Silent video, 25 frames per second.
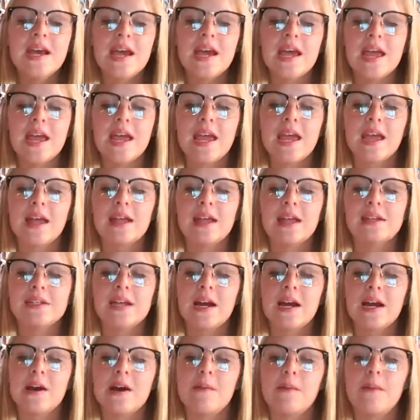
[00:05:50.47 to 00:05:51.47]
And
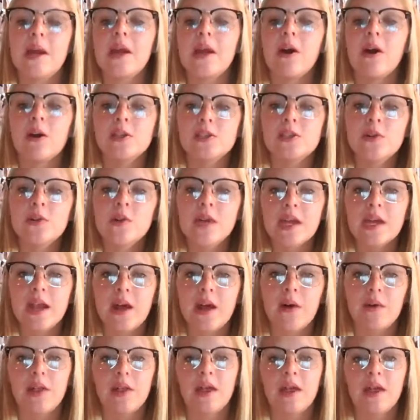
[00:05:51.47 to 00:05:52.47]
I also get
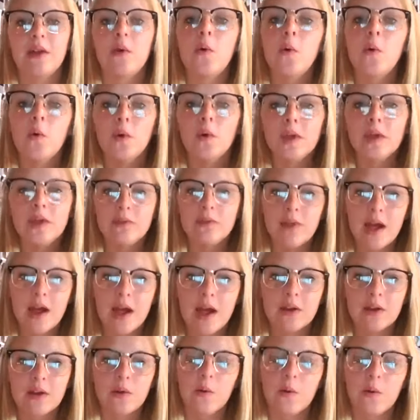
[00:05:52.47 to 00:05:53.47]
out a cooling
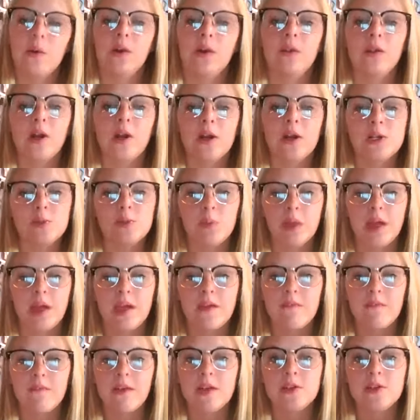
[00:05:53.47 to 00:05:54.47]
rack or a large
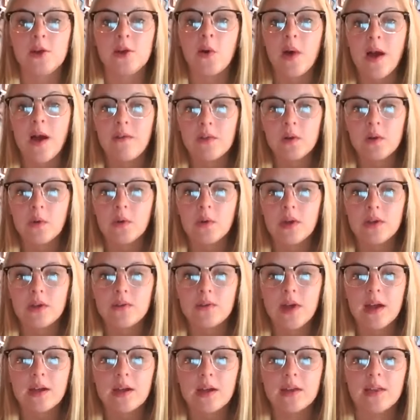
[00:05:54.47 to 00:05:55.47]
plate if I don't have a cooling
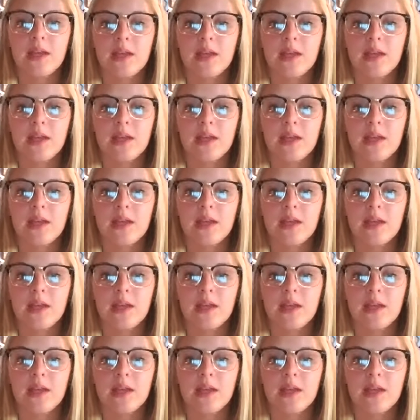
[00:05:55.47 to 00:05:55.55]
rack